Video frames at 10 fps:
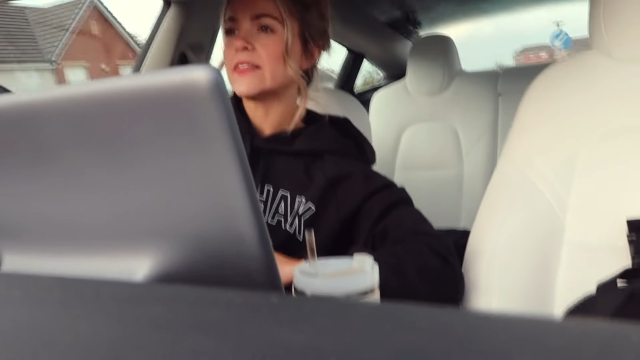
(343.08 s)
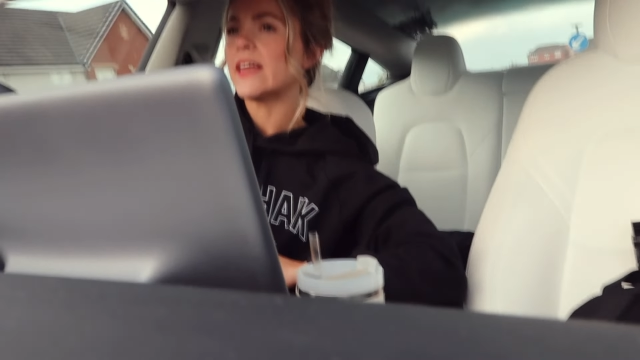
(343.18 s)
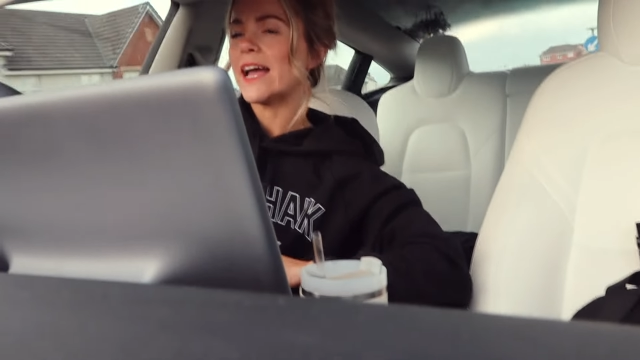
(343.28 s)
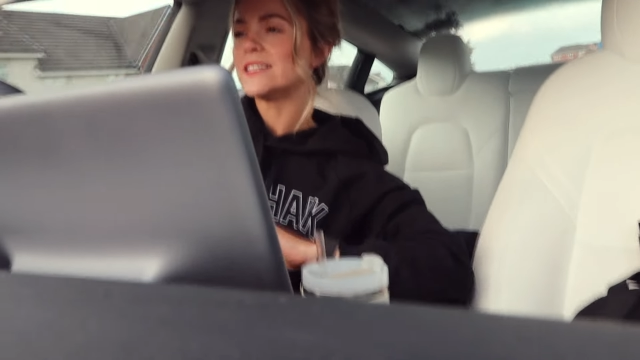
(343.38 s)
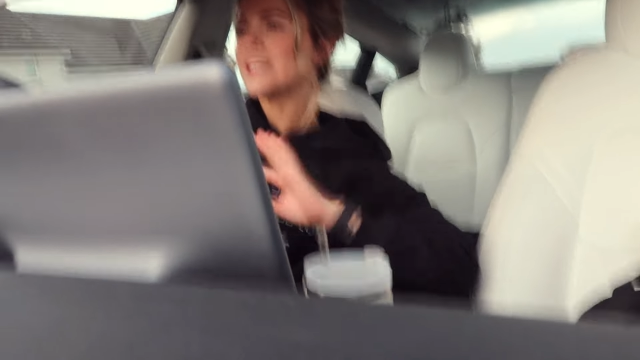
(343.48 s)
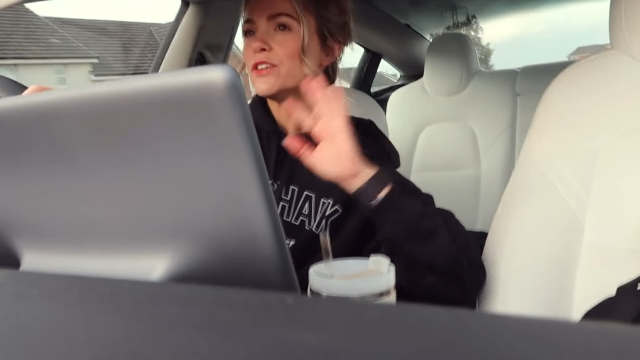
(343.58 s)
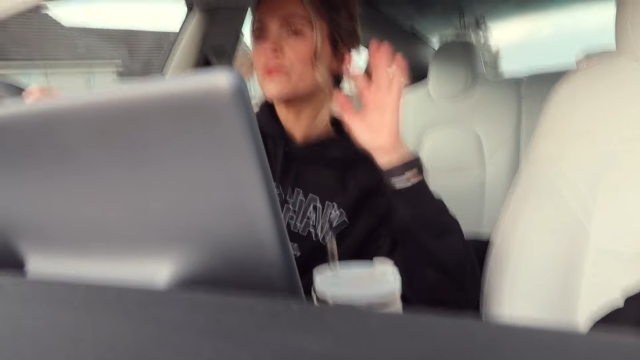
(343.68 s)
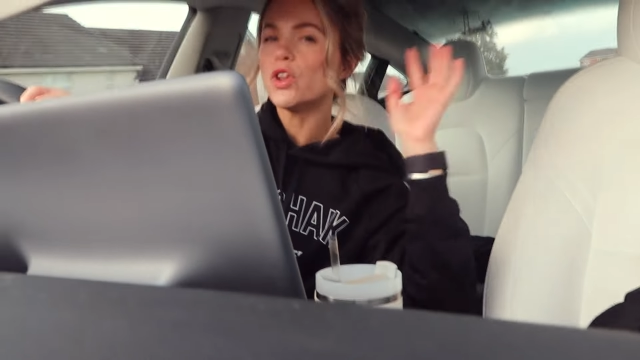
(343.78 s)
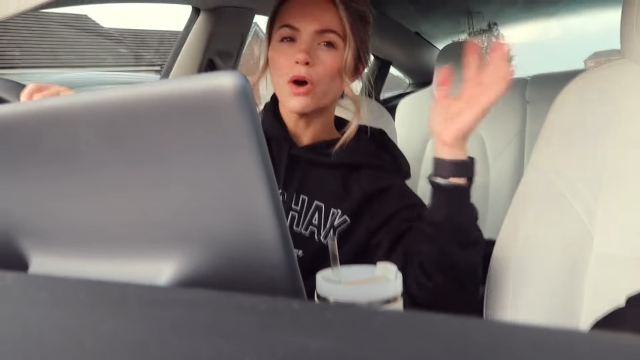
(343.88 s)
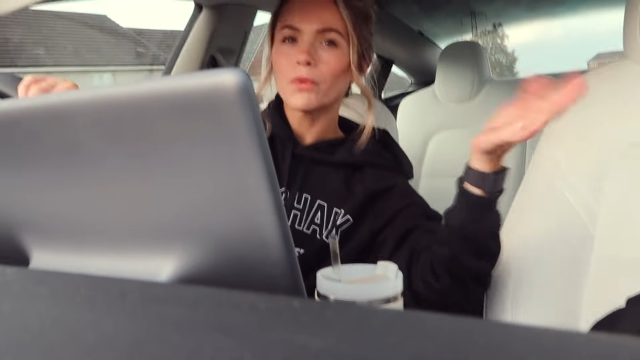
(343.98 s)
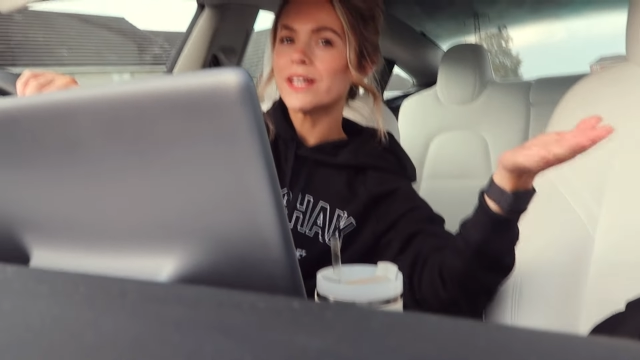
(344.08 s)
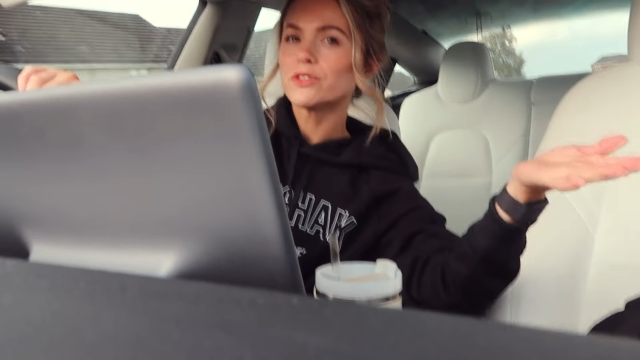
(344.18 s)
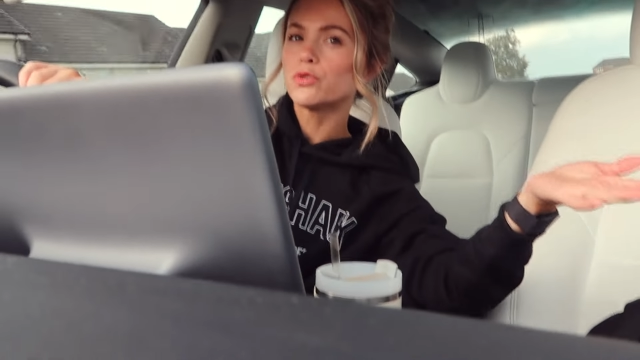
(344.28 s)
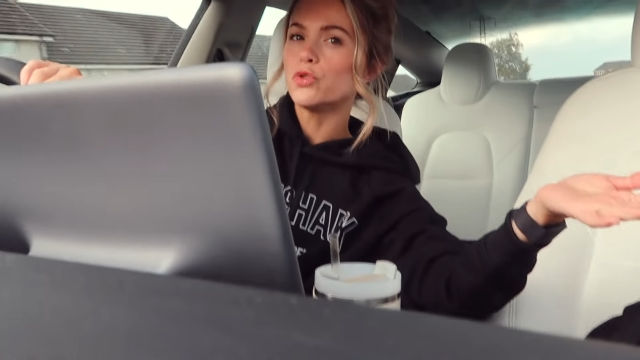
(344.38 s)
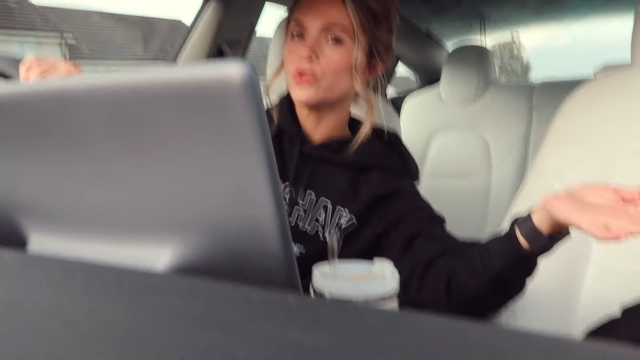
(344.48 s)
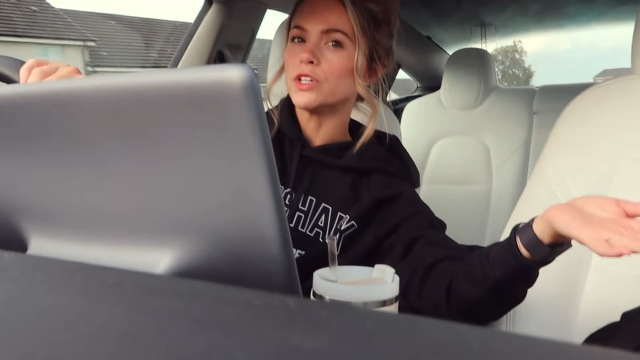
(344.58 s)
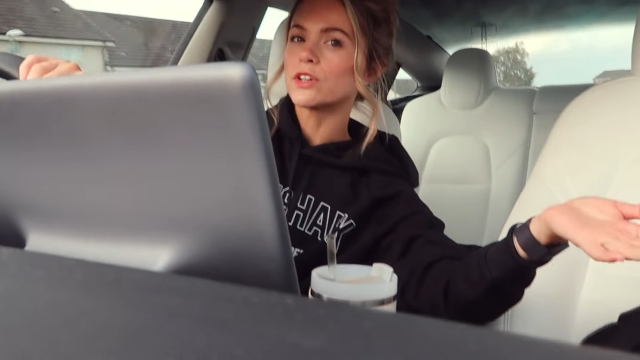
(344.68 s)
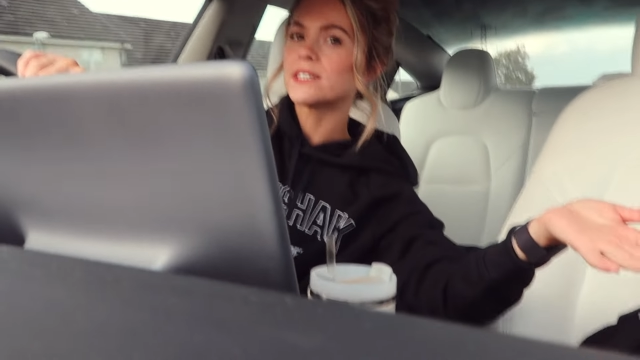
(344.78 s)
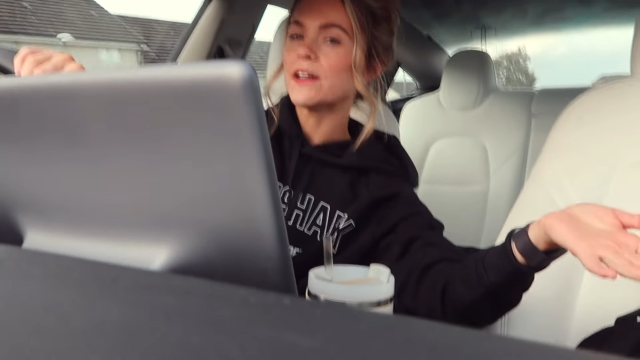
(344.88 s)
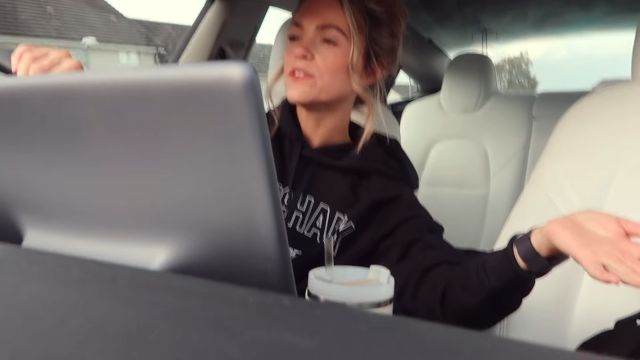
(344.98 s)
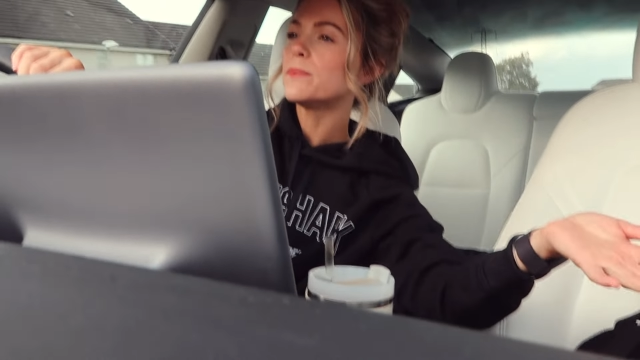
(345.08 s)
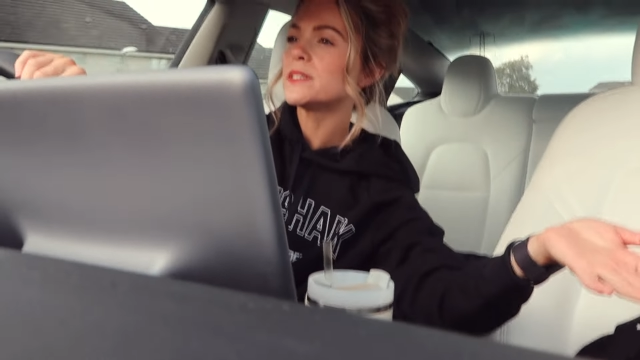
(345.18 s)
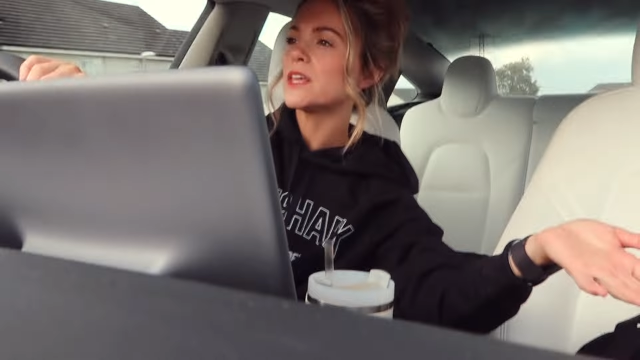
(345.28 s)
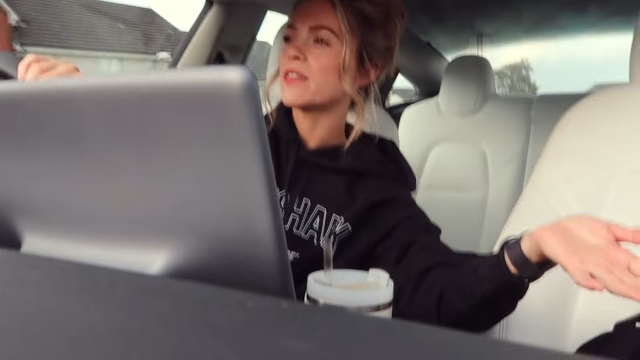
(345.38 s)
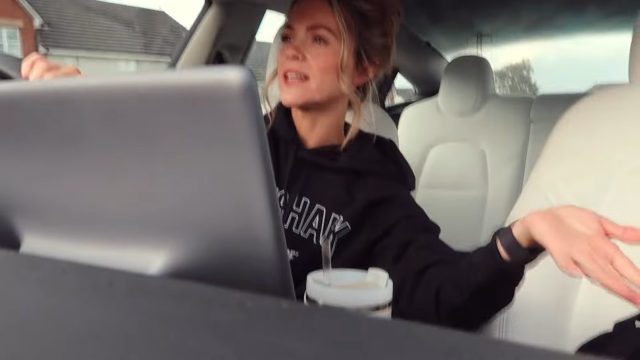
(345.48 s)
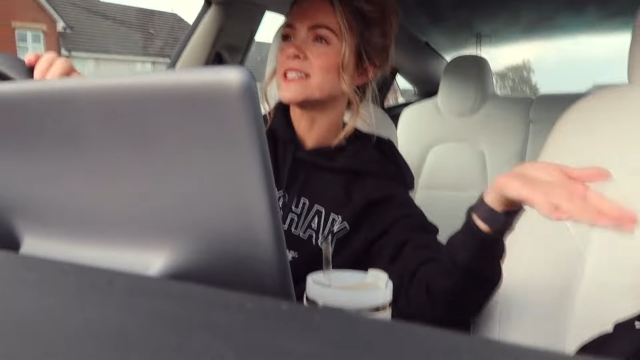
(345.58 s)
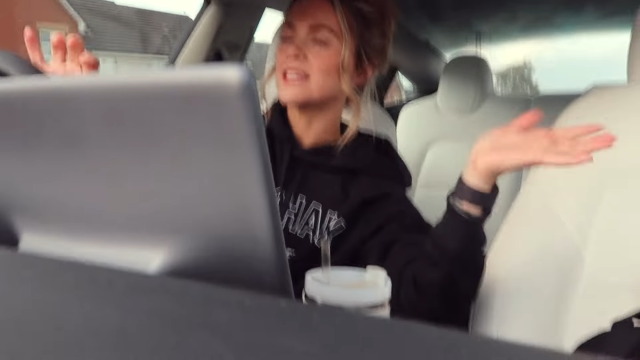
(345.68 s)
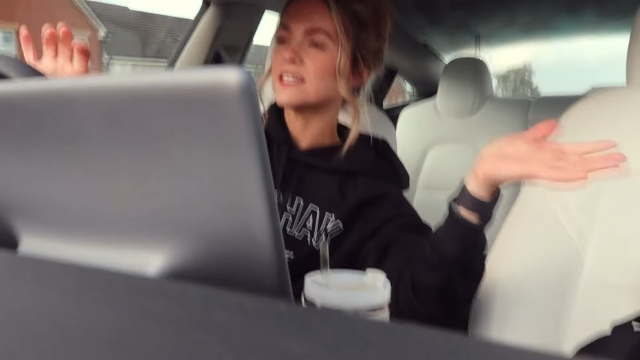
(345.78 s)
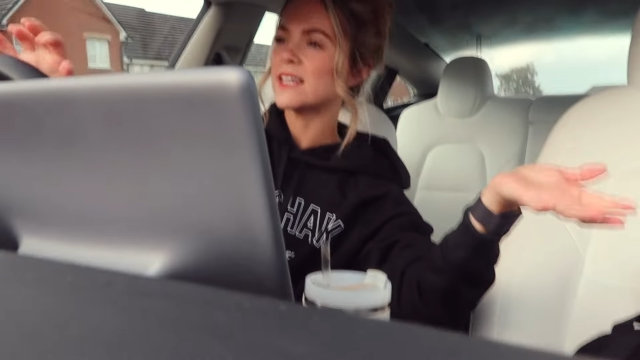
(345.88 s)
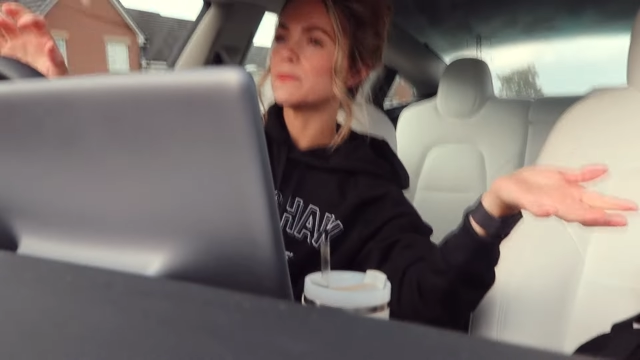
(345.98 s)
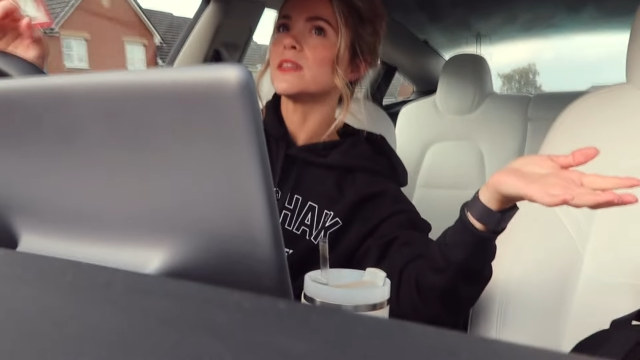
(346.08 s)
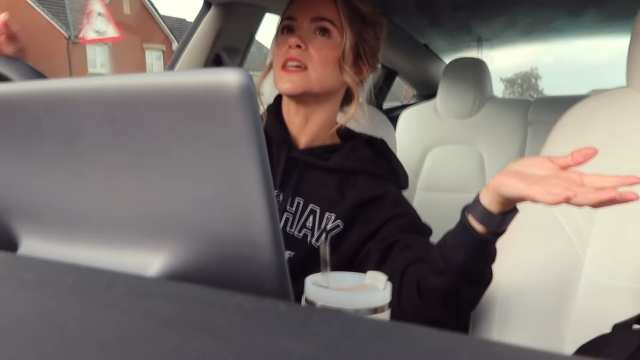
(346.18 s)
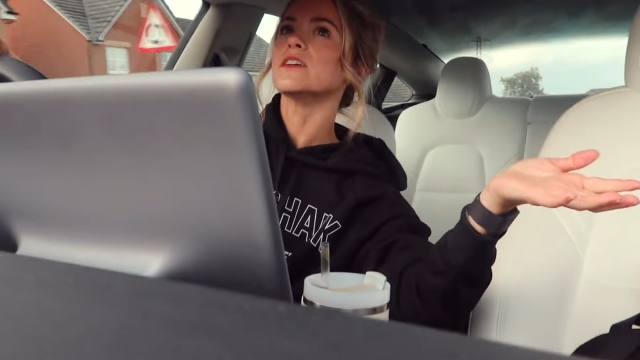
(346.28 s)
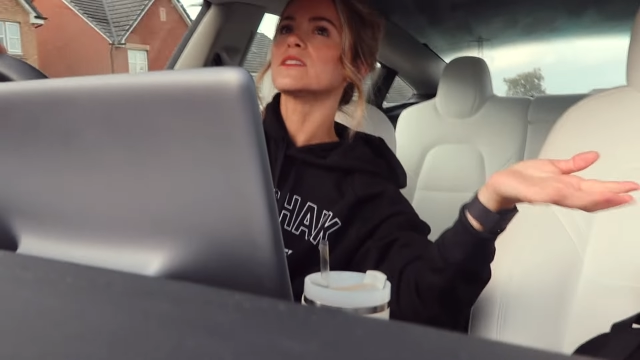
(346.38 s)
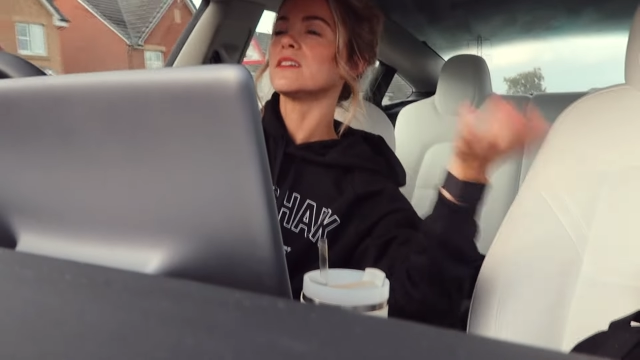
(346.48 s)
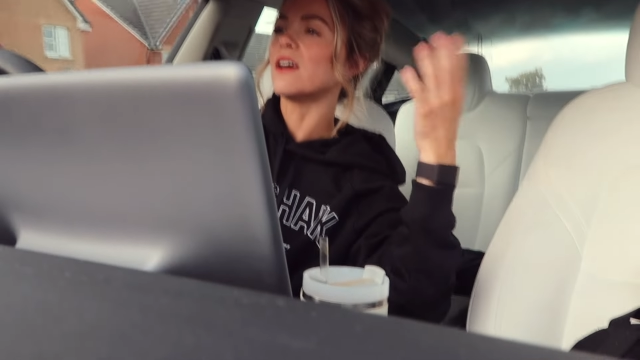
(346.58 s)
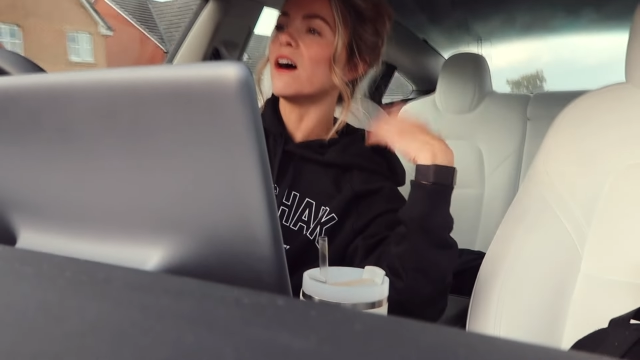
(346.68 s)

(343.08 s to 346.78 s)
the idea of not waiting till New Year, because everybody thinks at this time of the year it's like,